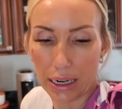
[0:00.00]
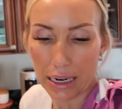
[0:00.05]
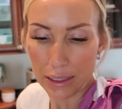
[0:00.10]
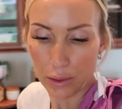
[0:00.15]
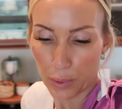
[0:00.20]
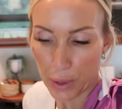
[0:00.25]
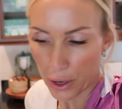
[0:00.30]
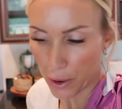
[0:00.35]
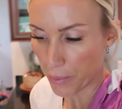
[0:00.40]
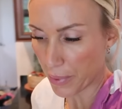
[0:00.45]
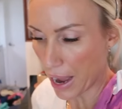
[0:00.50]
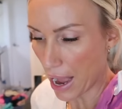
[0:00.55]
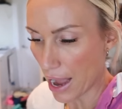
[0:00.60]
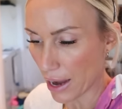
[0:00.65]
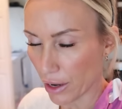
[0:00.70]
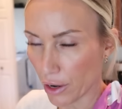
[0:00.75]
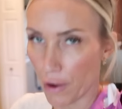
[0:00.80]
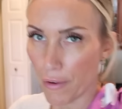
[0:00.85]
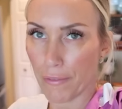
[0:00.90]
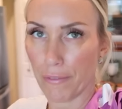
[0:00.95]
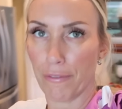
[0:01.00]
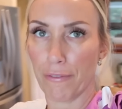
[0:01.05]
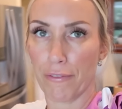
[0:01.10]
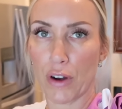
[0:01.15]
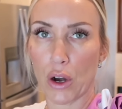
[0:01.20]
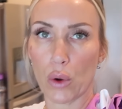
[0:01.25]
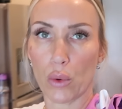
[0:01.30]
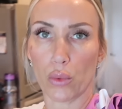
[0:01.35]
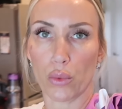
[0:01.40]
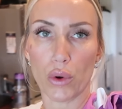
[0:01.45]
right, guys, we are back
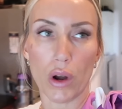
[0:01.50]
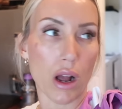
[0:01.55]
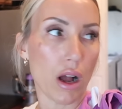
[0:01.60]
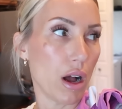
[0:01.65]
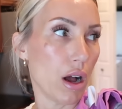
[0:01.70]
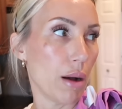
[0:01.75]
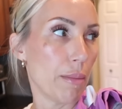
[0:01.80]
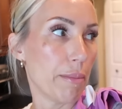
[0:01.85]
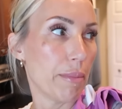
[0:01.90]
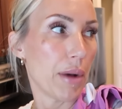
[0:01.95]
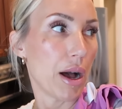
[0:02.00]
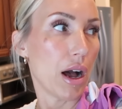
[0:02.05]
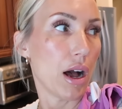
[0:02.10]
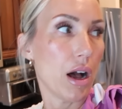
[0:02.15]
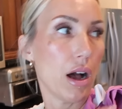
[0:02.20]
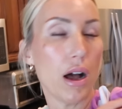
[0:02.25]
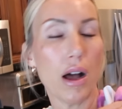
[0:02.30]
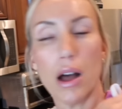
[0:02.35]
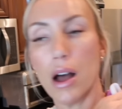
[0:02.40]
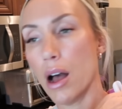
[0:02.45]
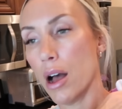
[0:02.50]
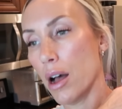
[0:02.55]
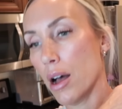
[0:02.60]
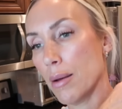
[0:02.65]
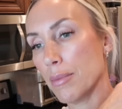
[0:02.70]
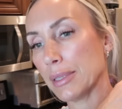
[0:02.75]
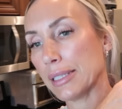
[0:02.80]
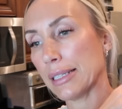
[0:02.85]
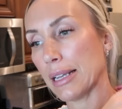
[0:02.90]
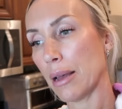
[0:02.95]
from
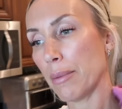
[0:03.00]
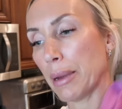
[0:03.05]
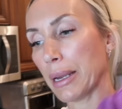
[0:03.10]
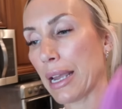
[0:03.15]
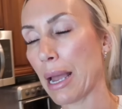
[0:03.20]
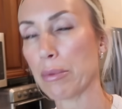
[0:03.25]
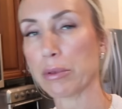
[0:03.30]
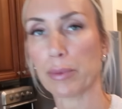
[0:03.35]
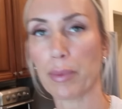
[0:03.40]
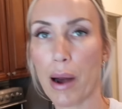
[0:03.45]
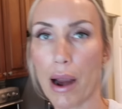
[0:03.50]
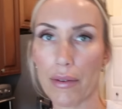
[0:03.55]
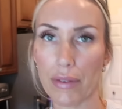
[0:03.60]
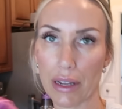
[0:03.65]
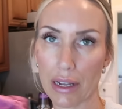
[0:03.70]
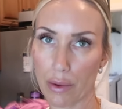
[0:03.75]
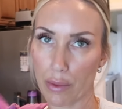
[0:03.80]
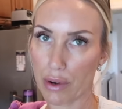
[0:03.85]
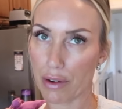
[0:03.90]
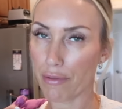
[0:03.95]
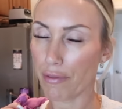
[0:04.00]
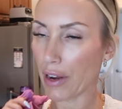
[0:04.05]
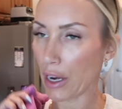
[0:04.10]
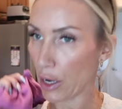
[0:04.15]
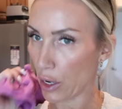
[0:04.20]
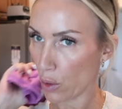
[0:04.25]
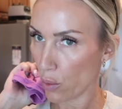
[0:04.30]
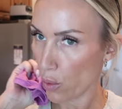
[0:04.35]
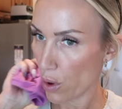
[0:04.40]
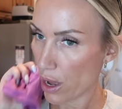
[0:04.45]
um, Seb and Cap's private. It went
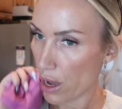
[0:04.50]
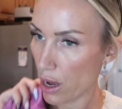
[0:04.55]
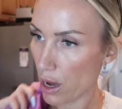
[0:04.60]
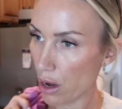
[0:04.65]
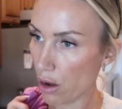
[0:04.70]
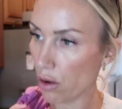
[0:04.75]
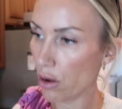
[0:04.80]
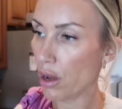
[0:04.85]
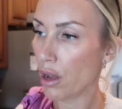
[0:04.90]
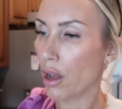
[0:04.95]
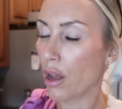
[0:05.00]
very well.